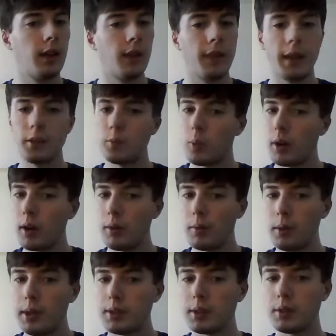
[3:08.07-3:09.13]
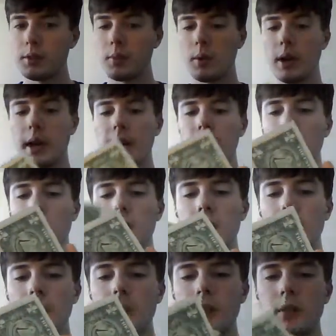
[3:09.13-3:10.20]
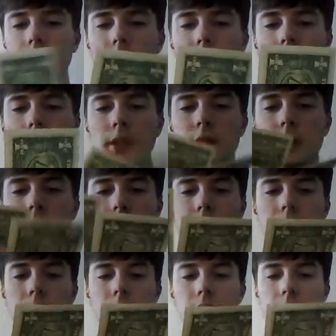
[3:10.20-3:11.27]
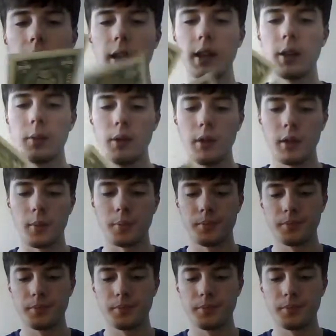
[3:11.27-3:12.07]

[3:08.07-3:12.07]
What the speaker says: And that is one of the reasons why we, in this country, decided to get rid of them.